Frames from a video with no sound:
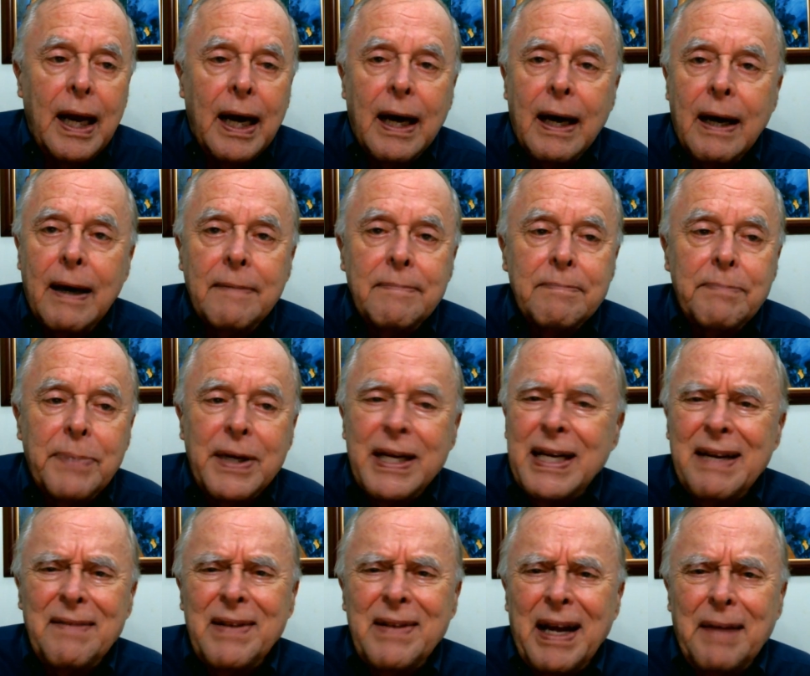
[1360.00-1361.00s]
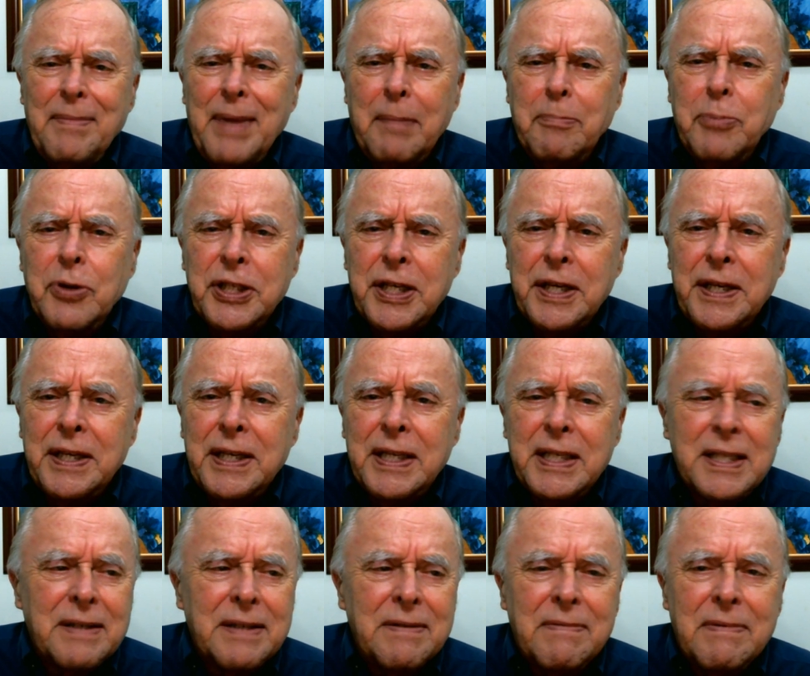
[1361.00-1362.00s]
But I'm not pushing
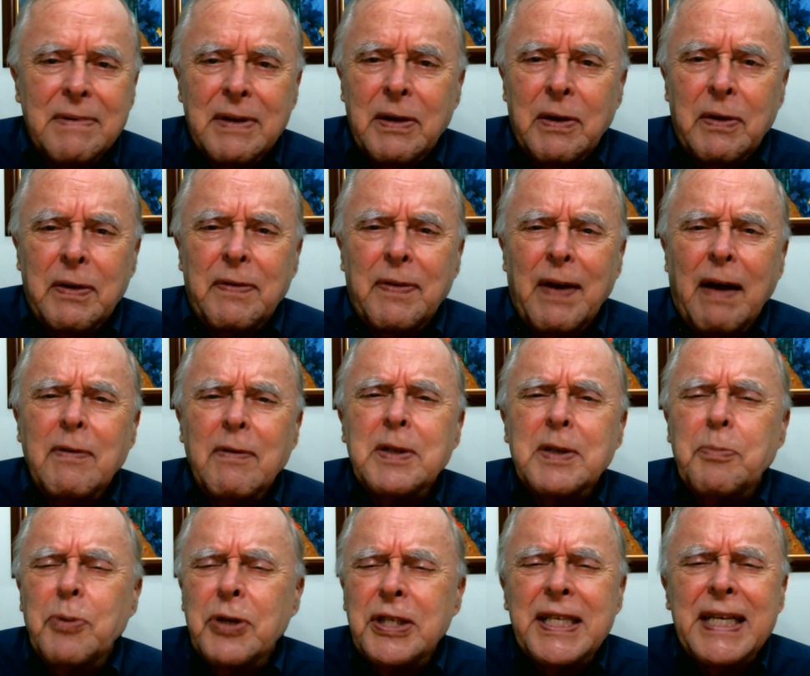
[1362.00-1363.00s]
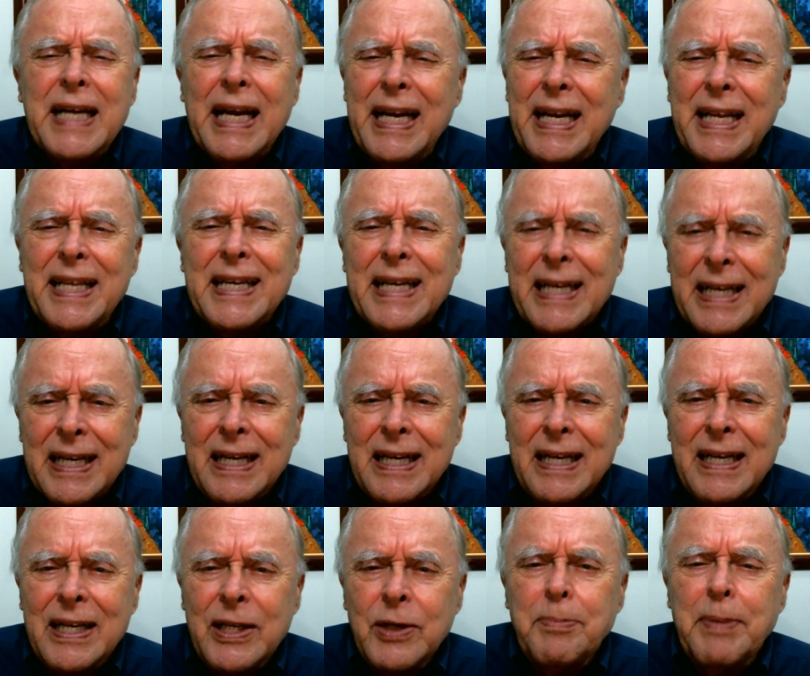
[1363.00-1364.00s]
this. If I was pushing anything,
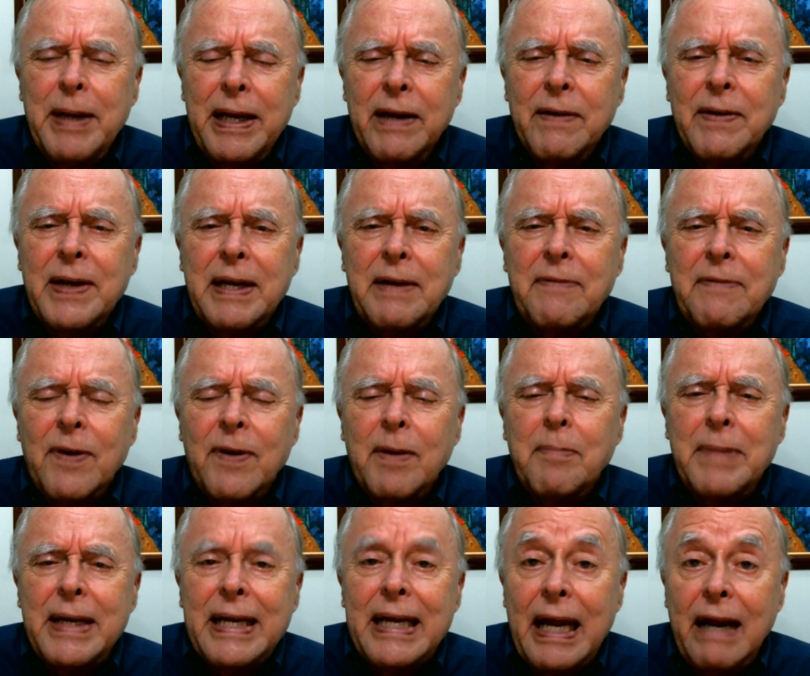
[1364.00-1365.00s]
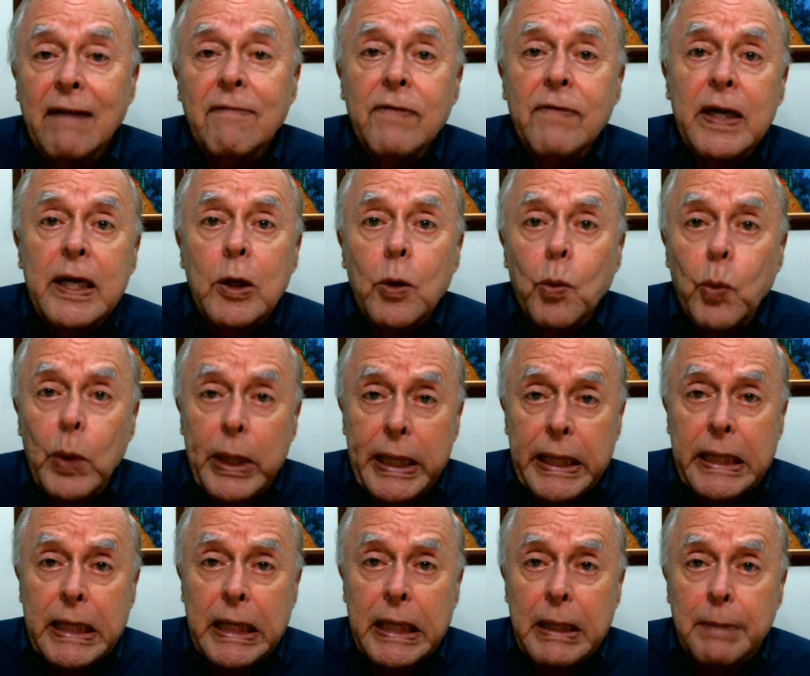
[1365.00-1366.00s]
you'd be hearing from me every
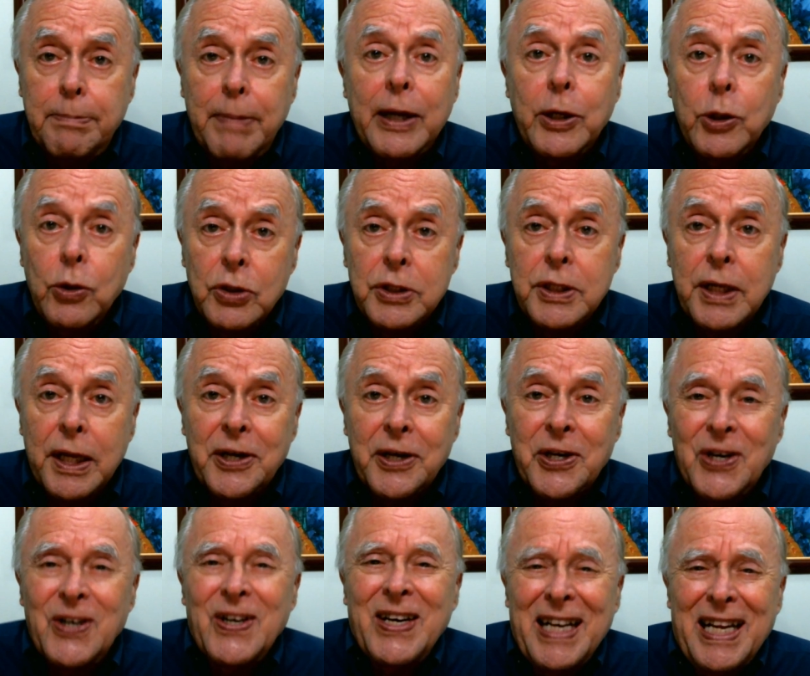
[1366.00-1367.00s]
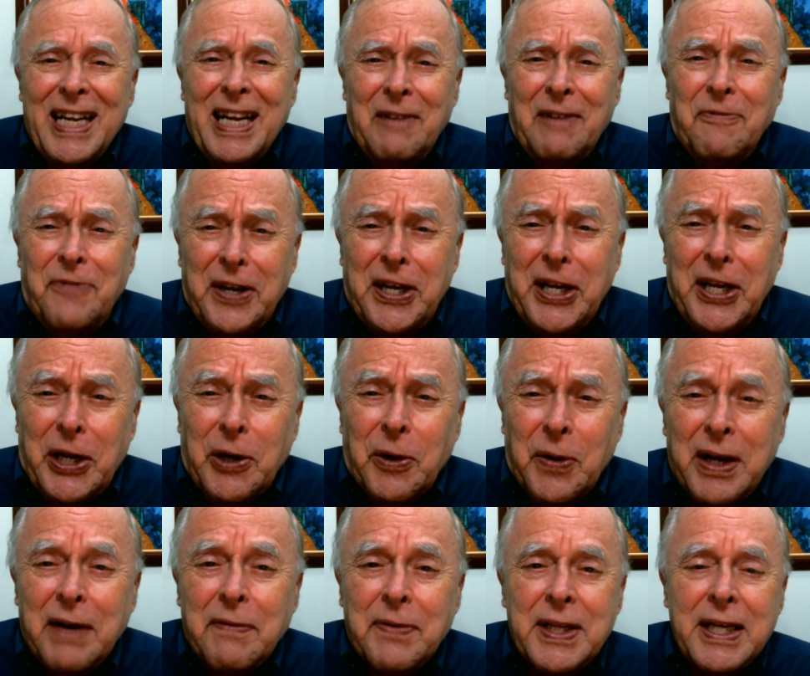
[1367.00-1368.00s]
week by newsletter,
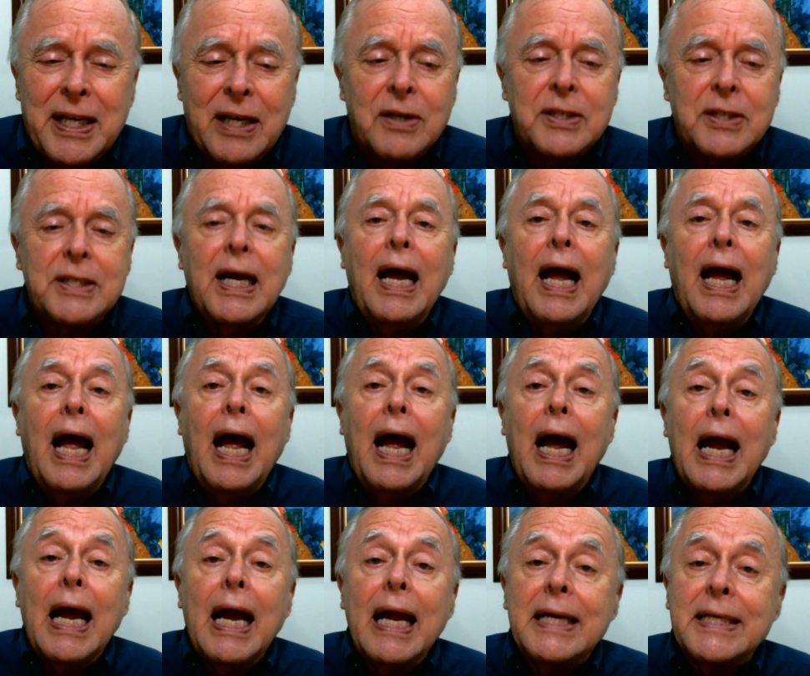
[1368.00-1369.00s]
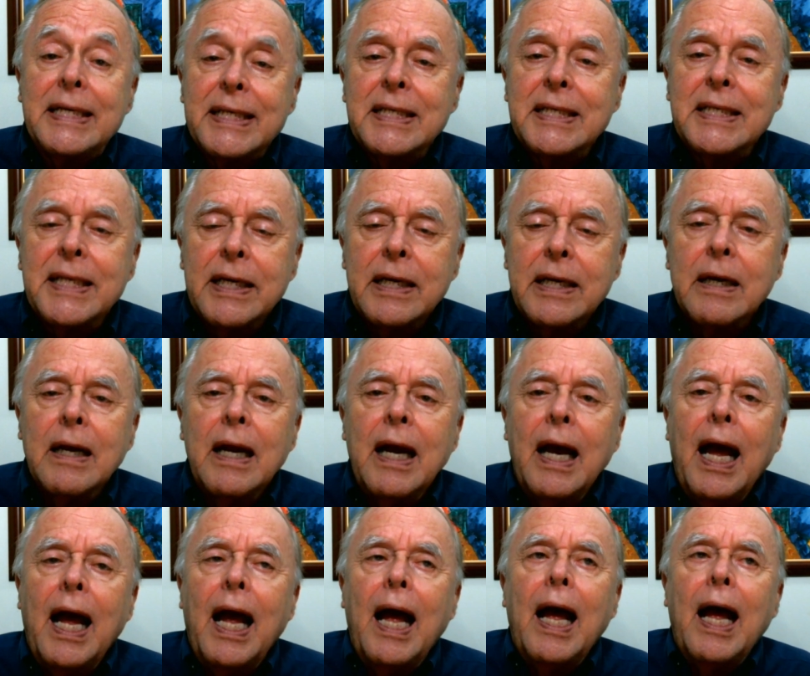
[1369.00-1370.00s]
video, and everything else. It's just there.
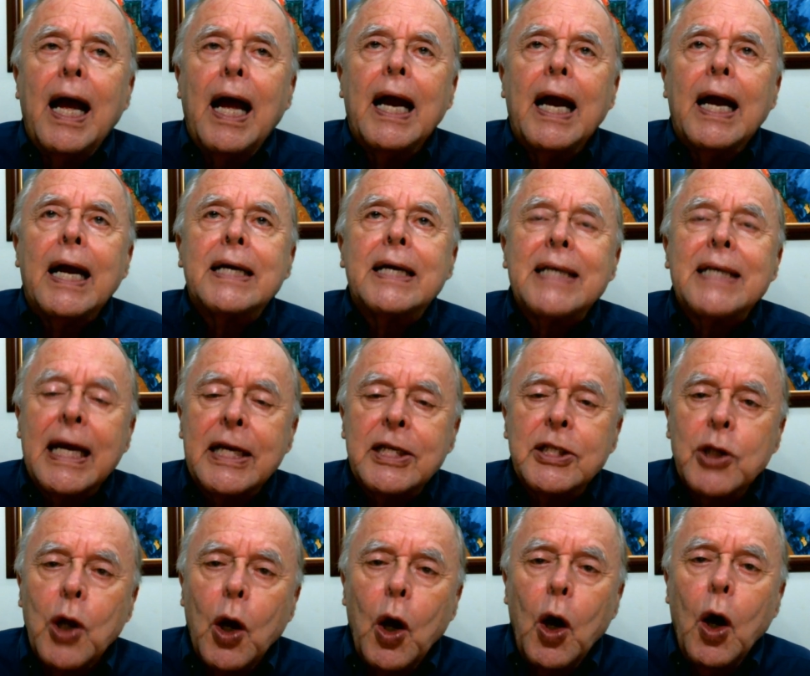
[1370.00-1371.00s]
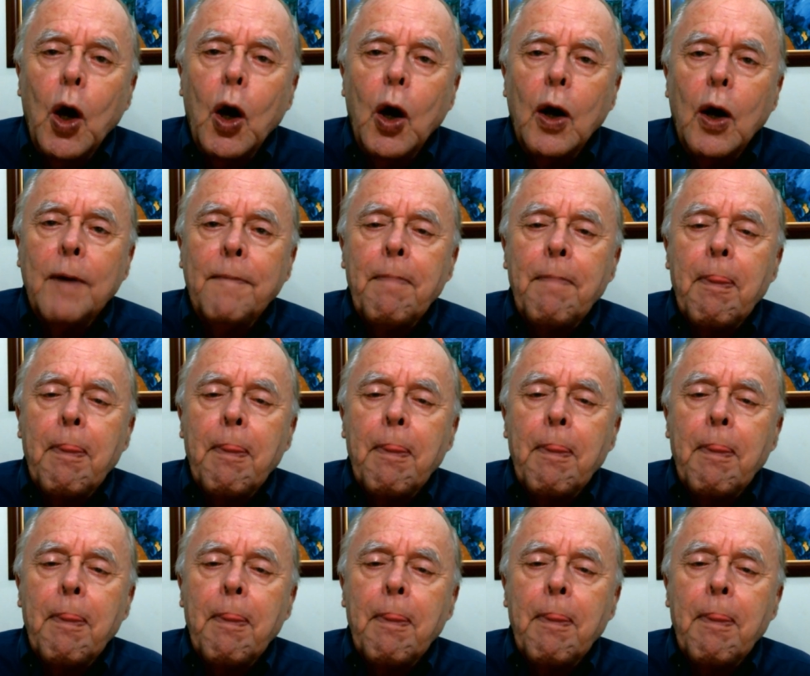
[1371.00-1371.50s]
Because I saw